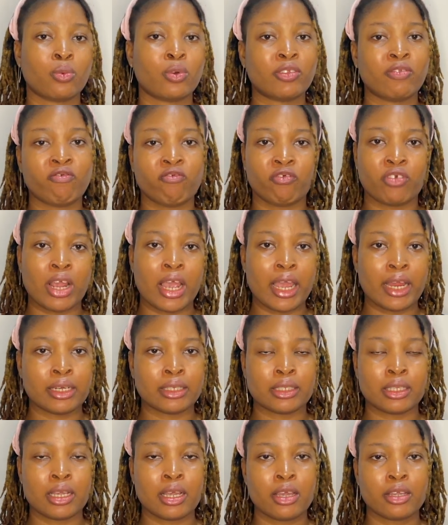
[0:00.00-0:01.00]
with
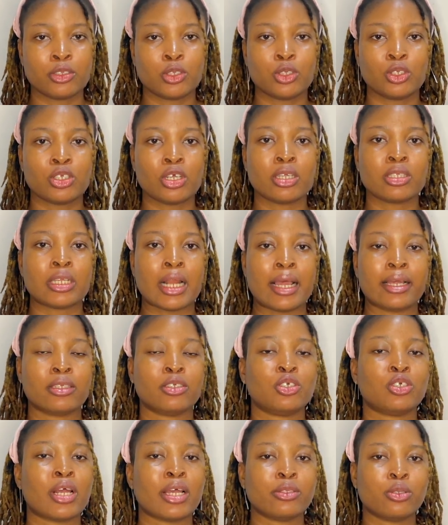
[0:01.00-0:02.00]
friends, to just
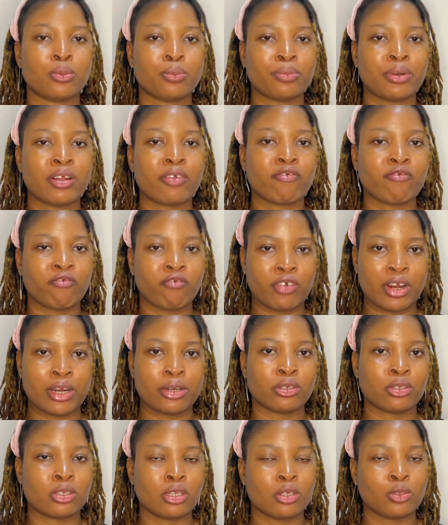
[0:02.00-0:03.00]
like try to bring
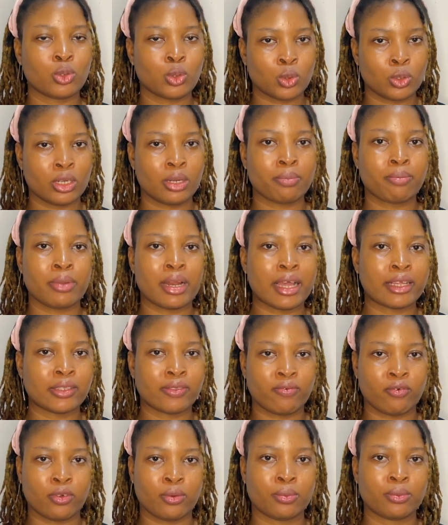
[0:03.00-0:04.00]
friends into the
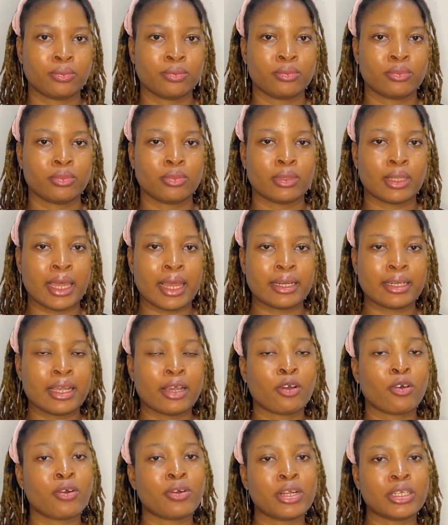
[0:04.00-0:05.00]
platform and
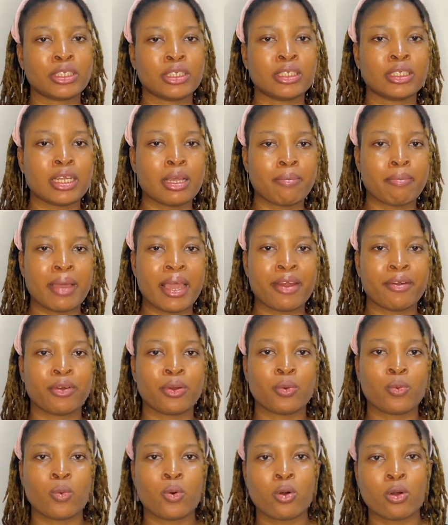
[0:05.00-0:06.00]
encouraging them by
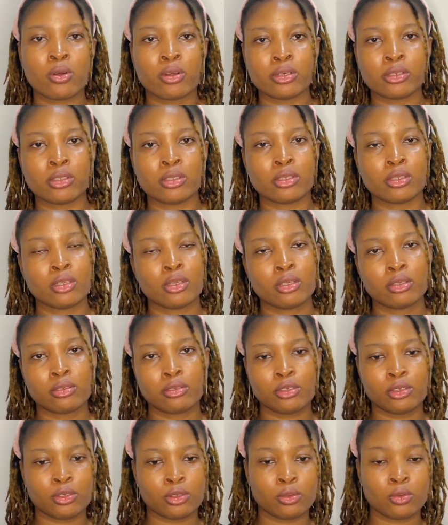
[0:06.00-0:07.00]
rewards,
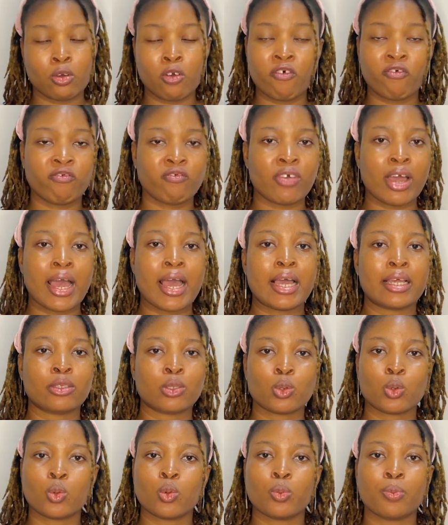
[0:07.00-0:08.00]

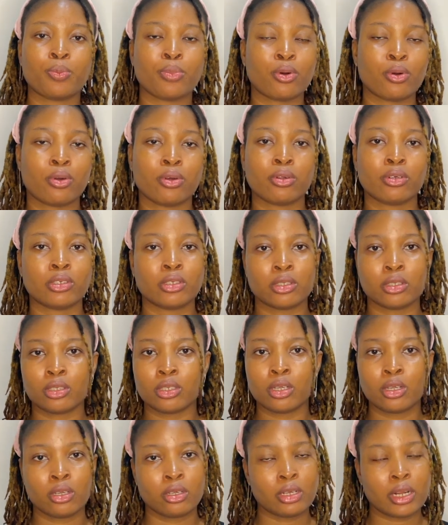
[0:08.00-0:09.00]
offers,
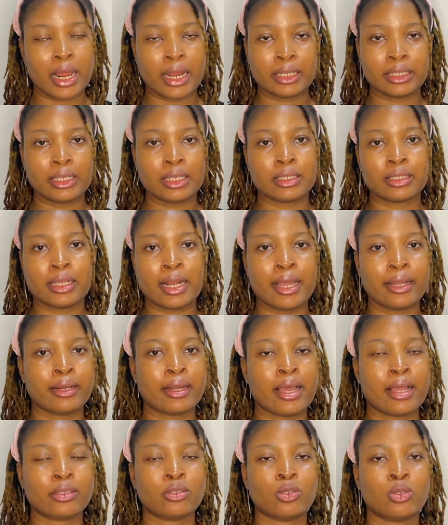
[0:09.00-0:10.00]
coupons, and things like
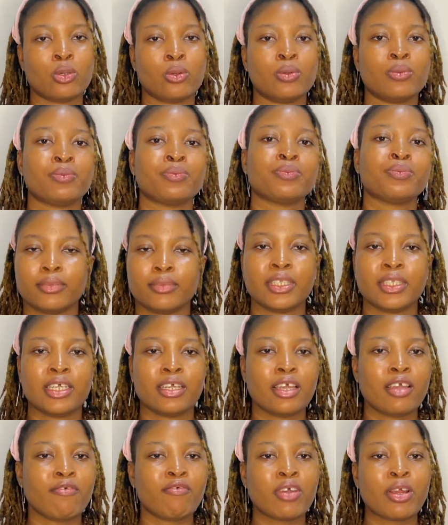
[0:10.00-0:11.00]
that. So
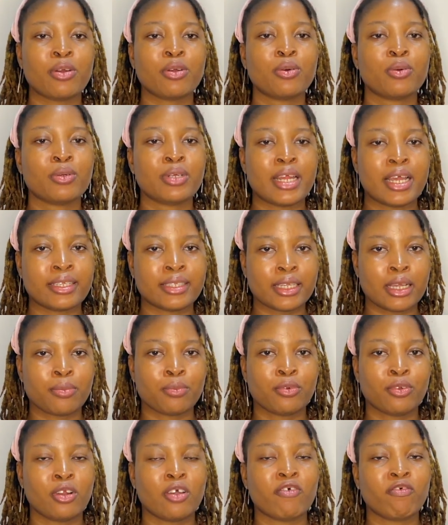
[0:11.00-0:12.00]
a very good
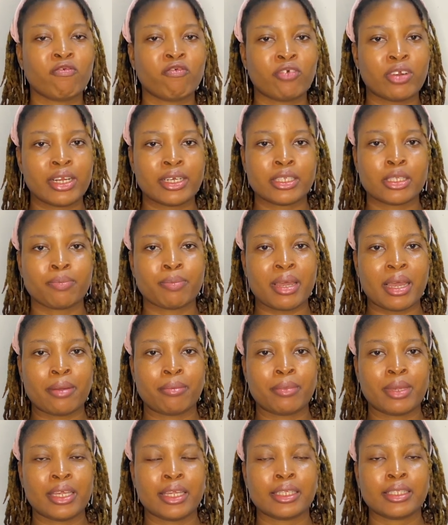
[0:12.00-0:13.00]
example of friend
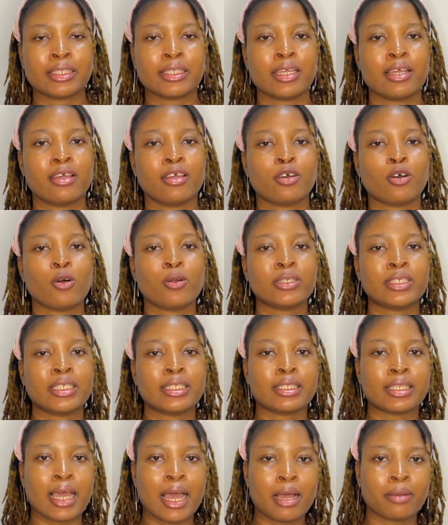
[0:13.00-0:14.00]
spam is all
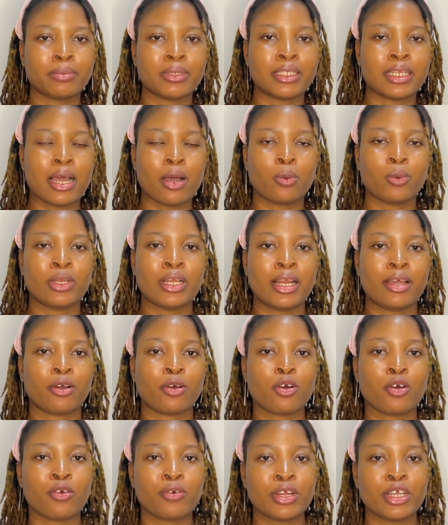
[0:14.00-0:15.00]
these apps that will
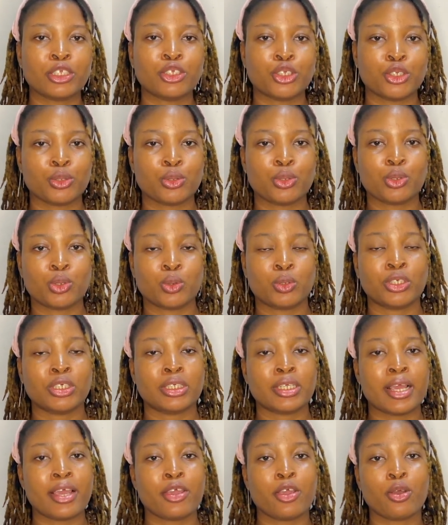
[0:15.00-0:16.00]
encourage you
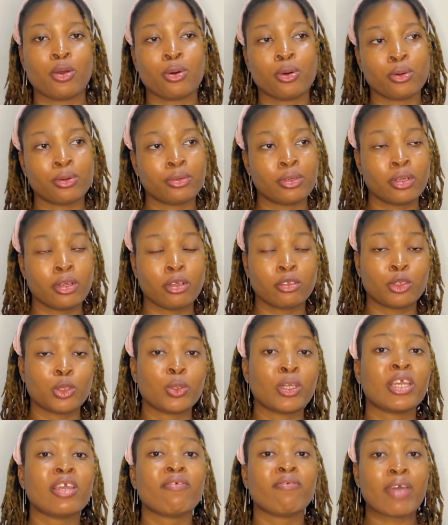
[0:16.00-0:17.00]
to to
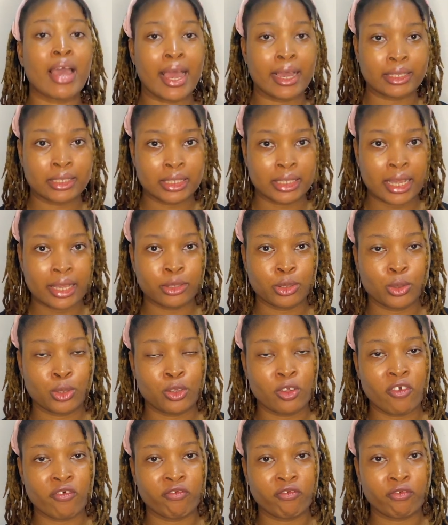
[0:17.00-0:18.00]
give access to
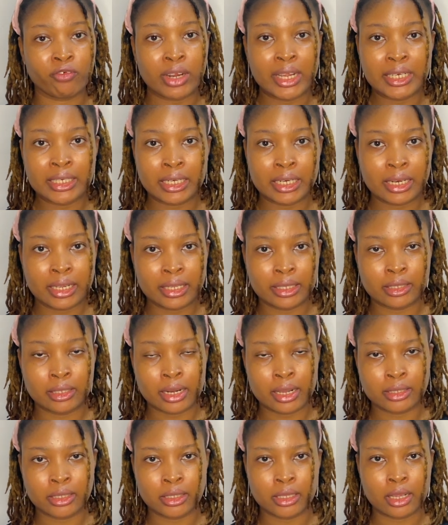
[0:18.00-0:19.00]
your friend list.
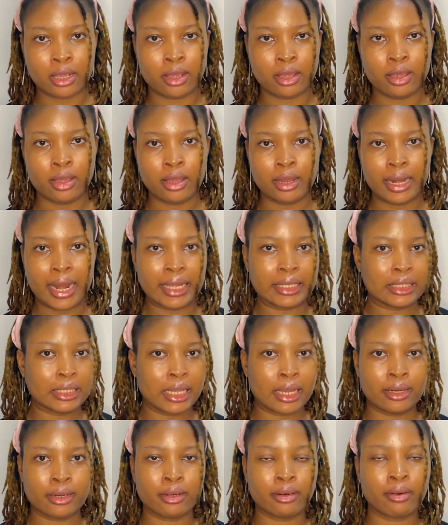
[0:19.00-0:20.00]
Let's say like
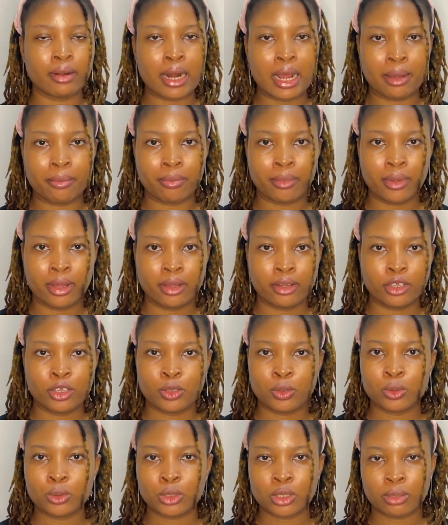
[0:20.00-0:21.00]
Telegram.
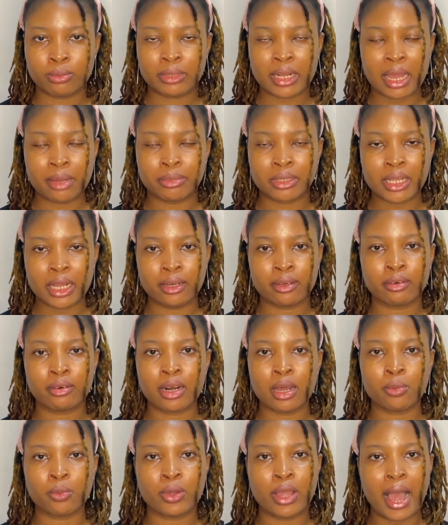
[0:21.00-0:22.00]
Sometimes
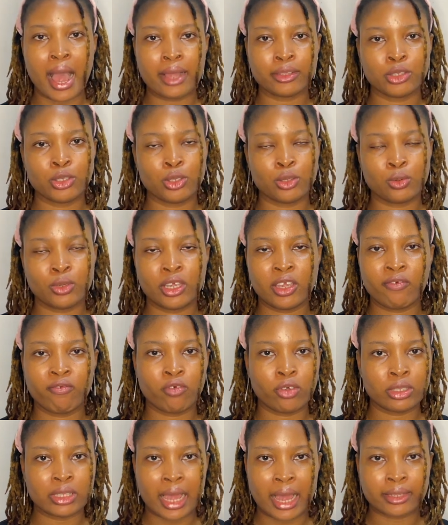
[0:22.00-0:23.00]
Telegram will ask you, give
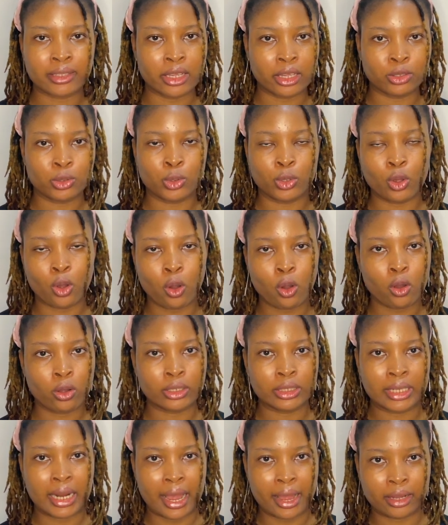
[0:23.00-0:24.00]
us access to your
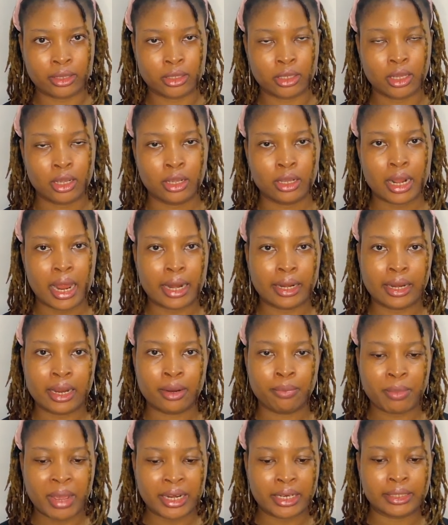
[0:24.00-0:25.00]
contacts. And
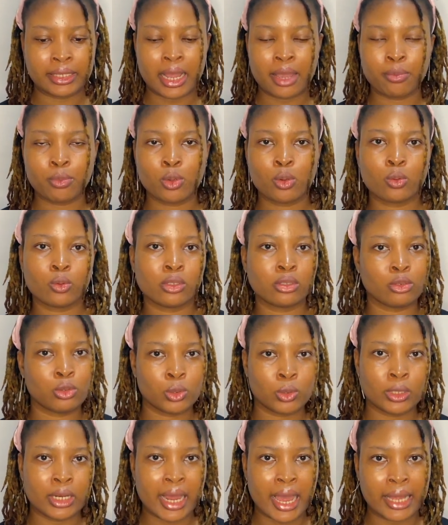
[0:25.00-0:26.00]
then by the time you
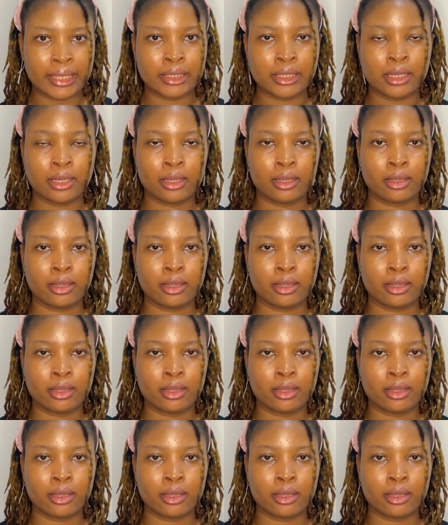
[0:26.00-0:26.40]
do that